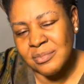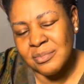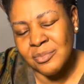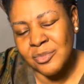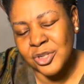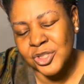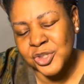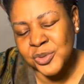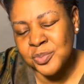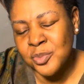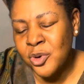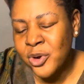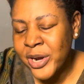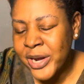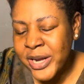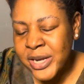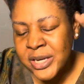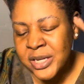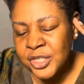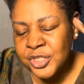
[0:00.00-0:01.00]
much more
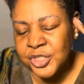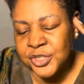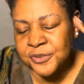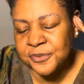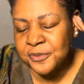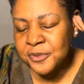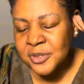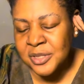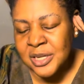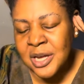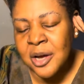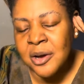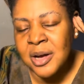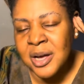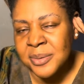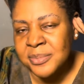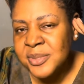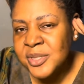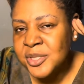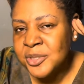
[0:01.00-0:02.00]
energy for now
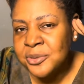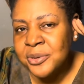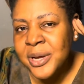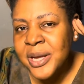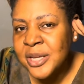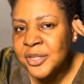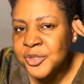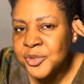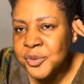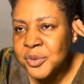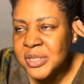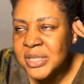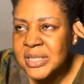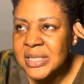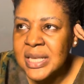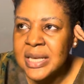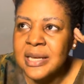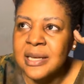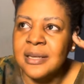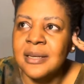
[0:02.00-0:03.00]
i'm still
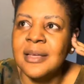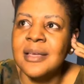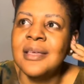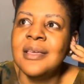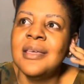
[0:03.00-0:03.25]
exhausted